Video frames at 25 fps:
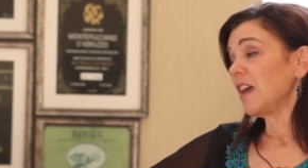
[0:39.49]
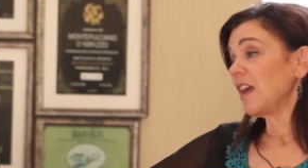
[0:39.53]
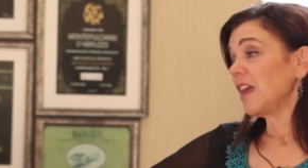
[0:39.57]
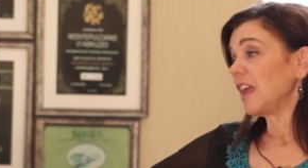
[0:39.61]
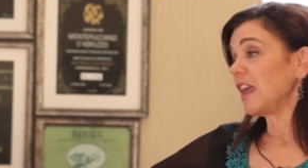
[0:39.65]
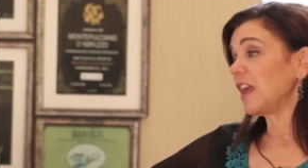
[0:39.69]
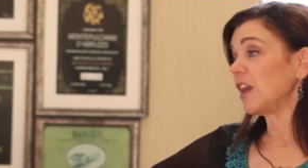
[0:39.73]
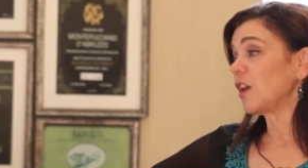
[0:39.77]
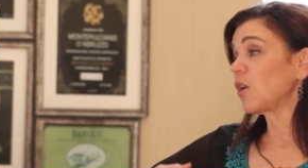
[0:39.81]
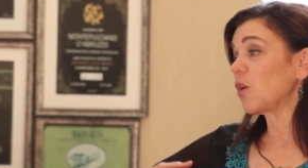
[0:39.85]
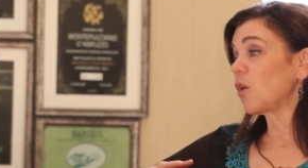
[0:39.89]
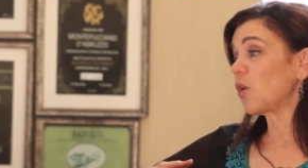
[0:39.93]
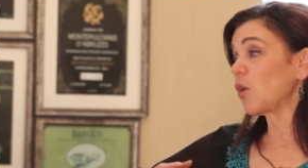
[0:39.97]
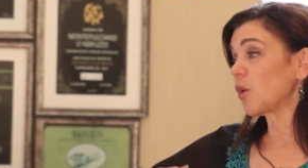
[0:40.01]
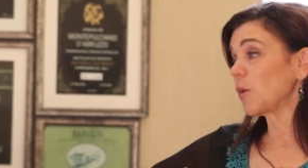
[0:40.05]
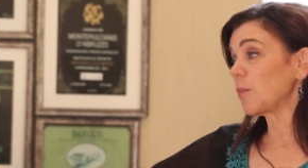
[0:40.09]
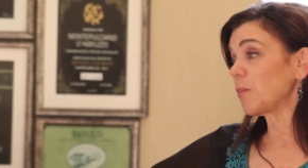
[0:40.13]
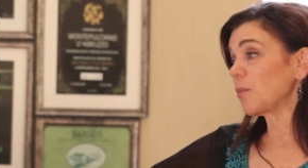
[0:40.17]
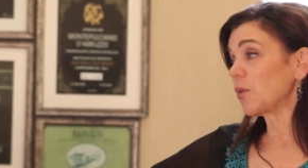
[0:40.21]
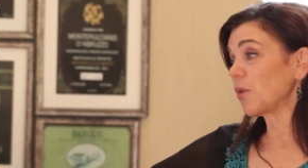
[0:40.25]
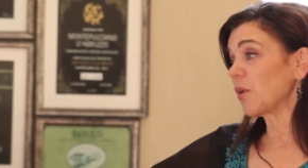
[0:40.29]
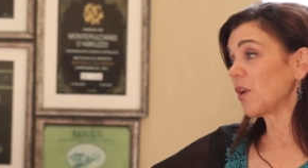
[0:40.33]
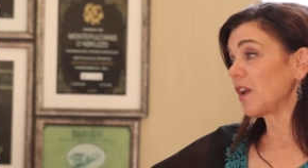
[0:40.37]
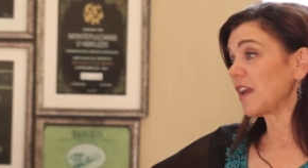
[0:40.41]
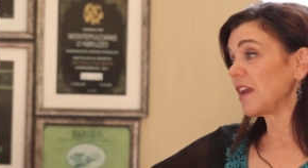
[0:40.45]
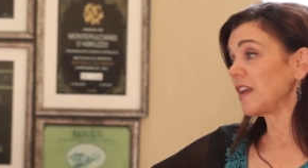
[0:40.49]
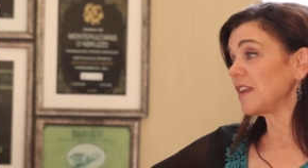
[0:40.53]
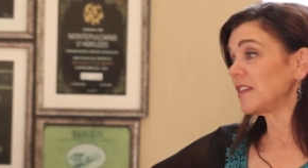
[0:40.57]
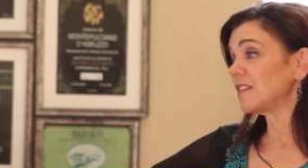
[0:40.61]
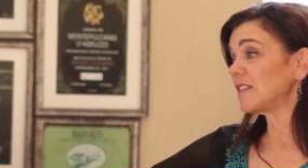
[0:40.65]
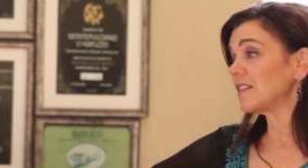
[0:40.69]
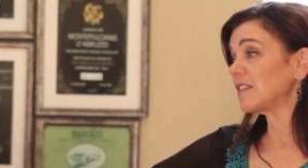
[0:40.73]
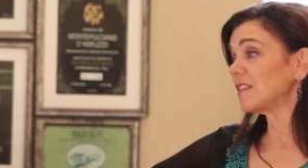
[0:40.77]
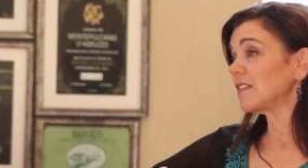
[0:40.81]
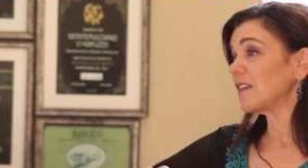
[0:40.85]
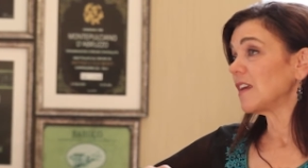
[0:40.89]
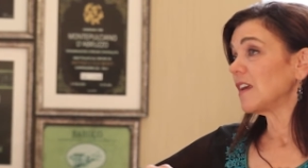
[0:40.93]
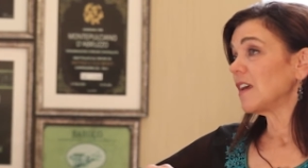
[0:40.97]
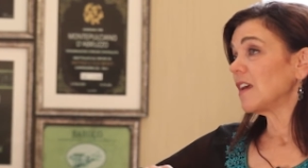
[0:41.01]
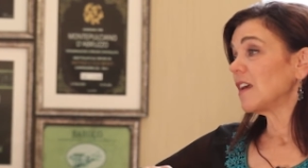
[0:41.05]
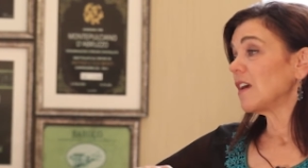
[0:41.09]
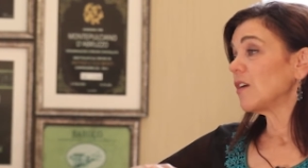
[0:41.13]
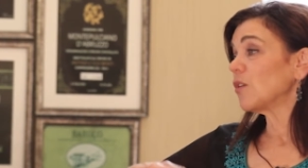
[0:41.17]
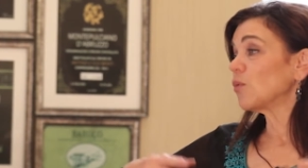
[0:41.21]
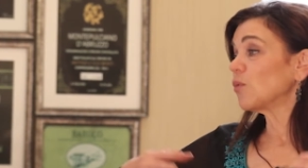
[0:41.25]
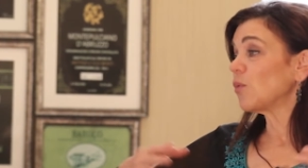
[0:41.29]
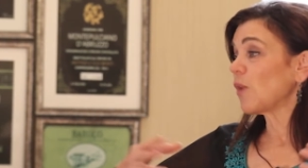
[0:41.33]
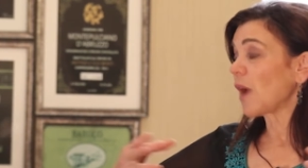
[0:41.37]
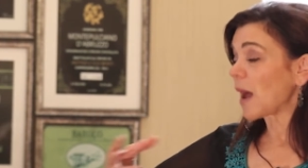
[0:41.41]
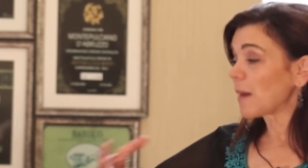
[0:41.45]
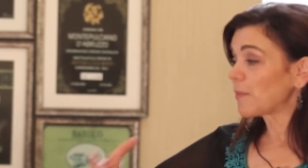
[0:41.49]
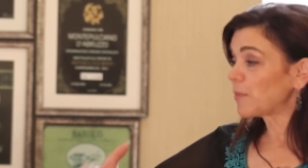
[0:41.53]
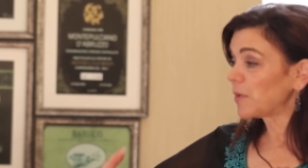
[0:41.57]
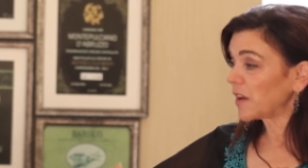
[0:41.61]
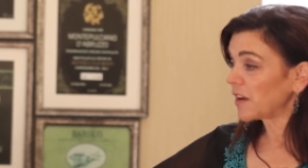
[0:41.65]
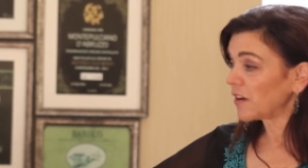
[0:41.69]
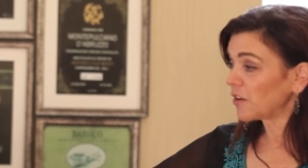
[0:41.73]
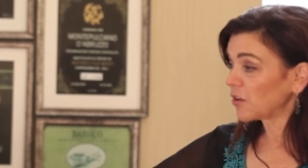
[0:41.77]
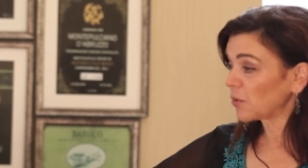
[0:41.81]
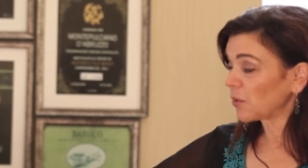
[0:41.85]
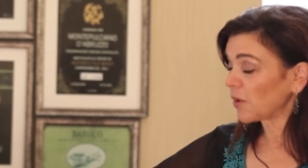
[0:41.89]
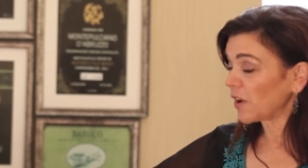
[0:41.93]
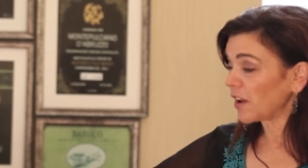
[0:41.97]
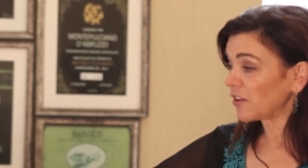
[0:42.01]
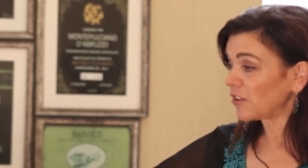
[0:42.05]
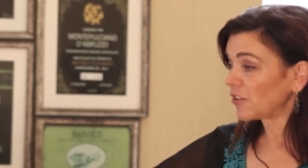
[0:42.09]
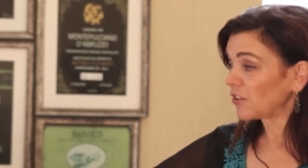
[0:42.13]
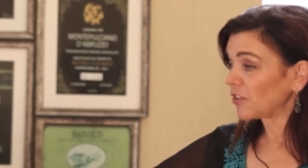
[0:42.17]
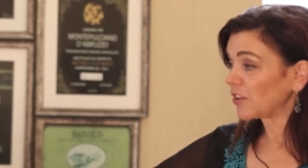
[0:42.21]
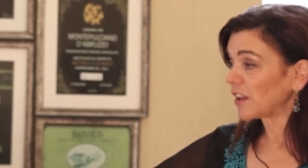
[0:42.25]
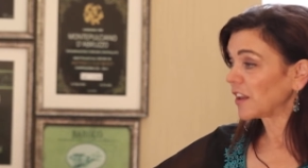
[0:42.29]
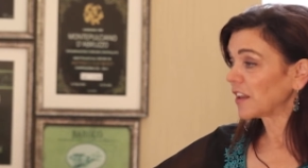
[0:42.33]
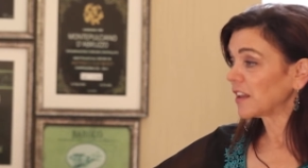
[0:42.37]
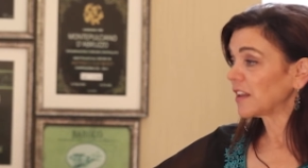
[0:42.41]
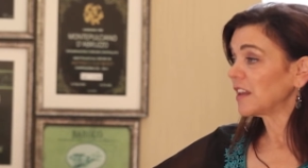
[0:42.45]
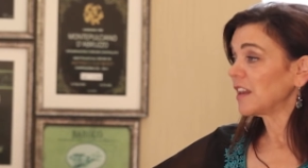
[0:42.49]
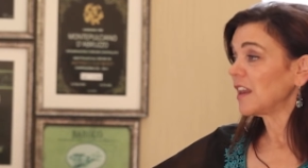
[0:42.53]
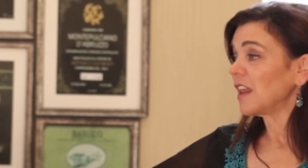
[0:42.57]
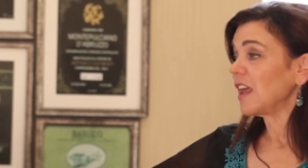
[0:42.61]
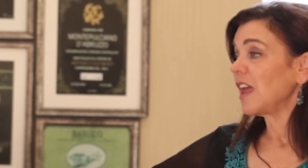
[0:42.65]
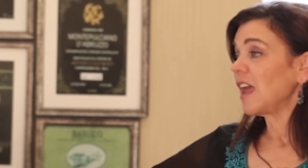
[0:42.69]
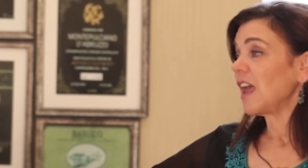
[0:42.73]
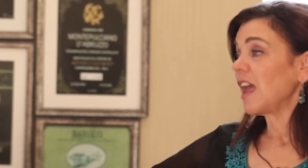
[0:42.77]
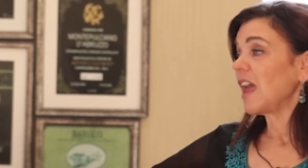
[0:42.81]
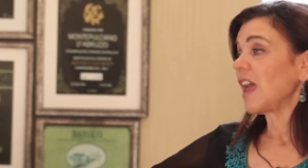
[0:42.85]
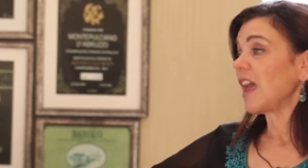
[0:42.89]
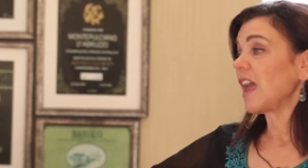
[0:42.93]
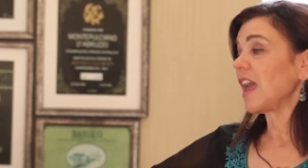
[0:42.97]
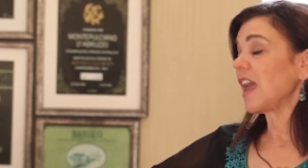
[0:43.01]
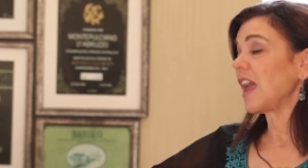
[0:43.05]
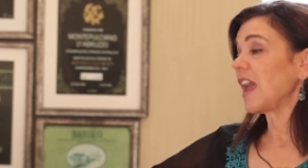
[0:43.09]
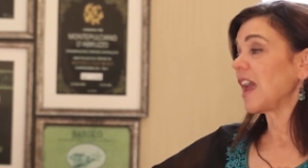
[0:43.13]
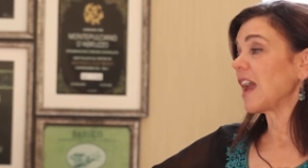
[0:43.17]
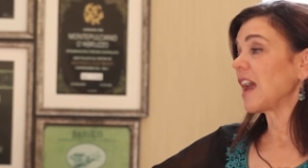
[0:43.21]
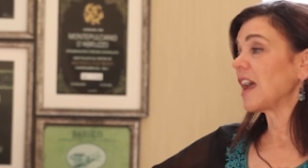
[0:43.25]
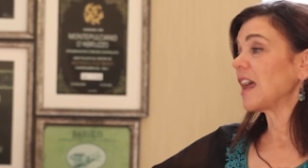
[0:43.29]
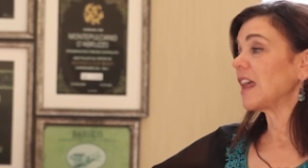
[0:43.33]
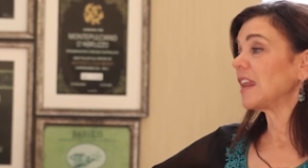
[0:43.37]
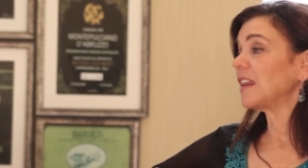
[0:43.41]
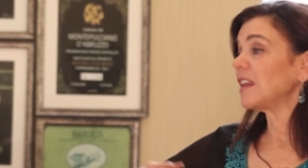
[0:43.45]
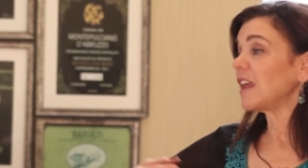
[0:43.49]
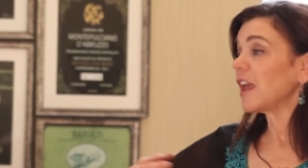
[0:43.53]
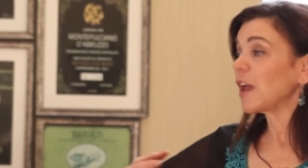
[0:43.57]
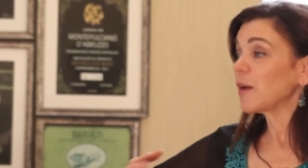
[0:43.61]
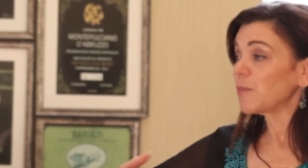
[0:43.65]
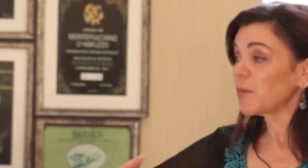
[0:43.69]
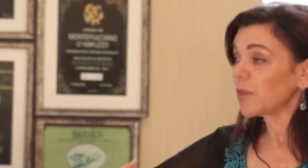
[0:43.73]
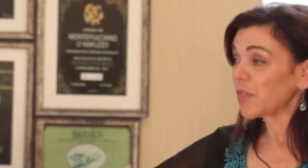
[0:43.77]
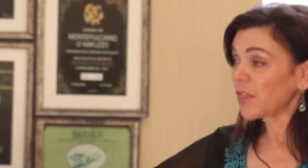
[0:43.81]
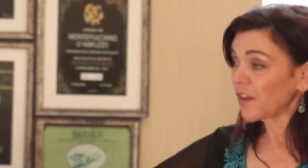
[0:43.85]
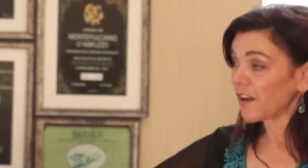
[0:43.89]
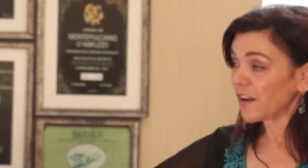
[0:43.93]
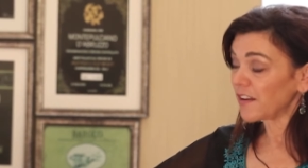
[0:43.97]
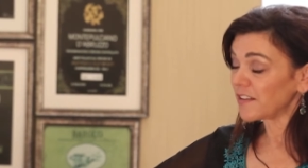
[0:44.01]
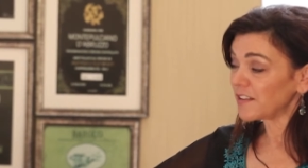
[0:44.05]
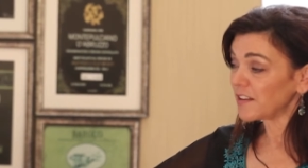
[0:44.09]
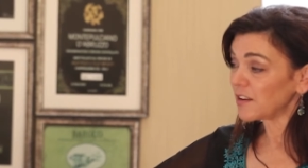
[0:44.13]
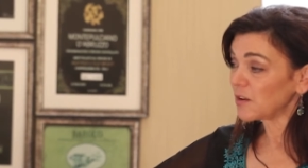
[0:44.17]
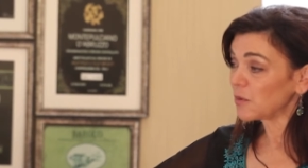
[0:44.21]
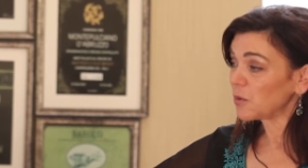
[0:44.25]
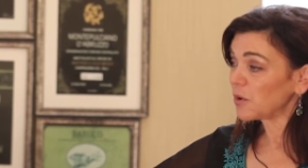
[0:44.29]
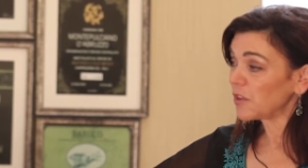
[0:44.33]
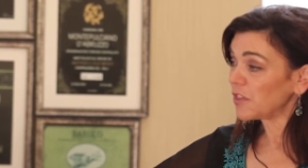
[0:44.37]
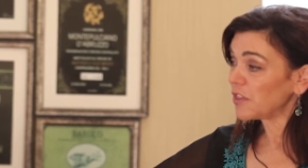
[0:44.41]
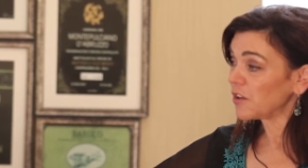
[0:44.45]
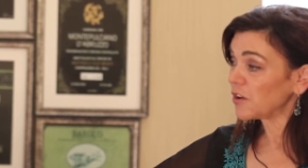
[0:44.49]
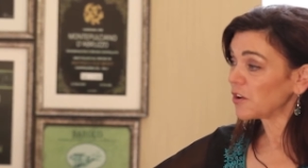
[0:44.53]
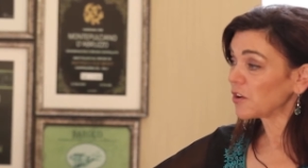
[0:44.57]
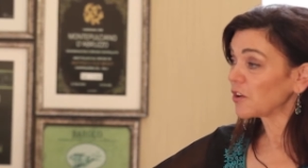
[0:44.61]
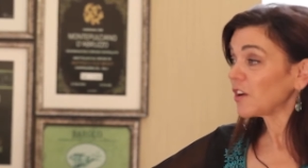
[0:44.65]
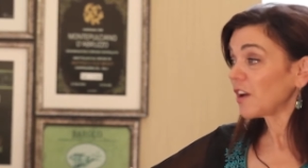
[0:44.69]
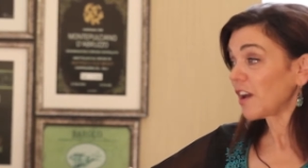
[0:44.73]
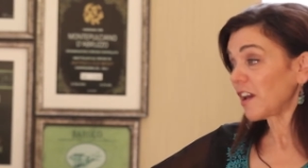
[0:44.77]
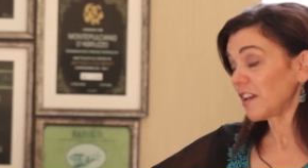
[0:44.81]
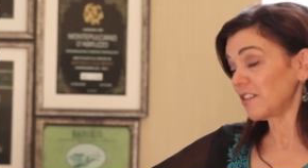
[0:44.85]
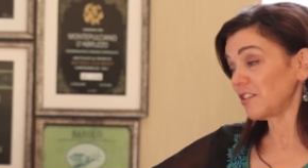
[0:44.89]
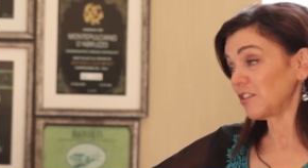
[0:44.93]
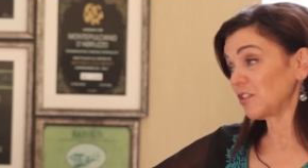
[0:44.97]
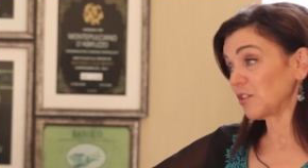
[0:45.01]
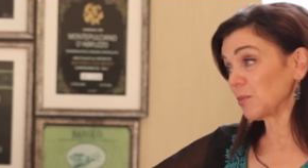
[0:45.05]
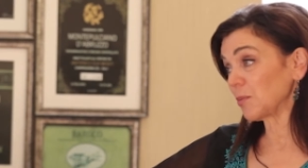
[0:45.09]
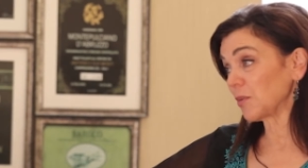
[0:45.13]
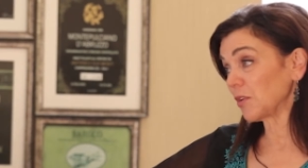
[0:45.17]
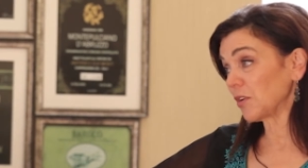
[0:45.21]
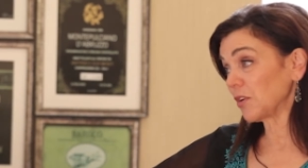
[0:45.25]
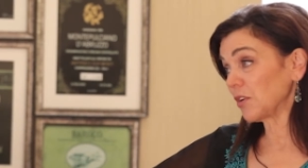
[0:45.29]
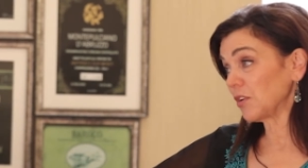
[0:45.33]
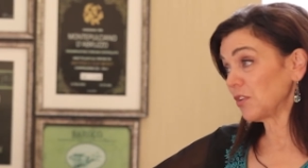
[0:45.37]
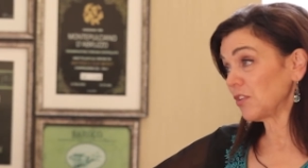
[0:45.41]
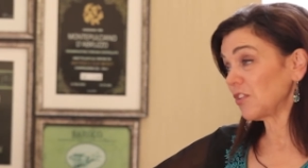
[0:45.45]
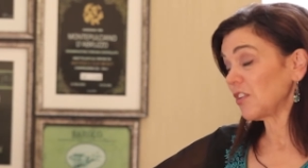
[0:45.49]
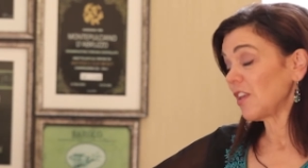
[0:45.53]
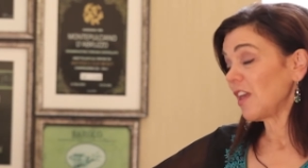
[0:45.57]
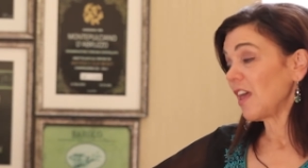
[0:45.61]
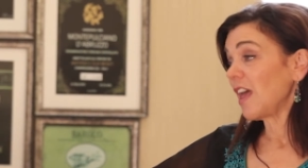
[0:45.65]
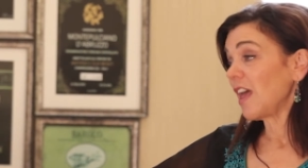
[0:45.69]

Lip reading: incorporates rapid iteration and empathizing with your customers